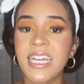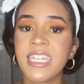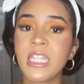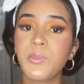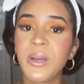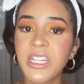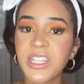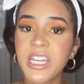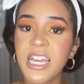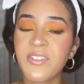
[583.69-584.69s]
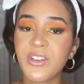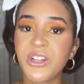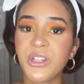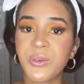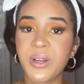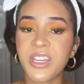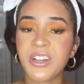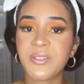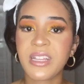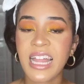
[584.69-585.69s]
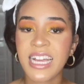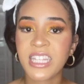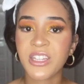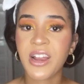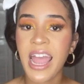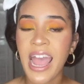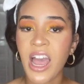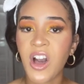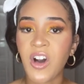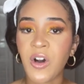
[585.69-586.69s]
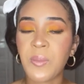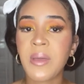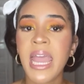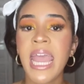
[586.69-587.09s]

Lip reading: especially if you're doing your relaxer at home,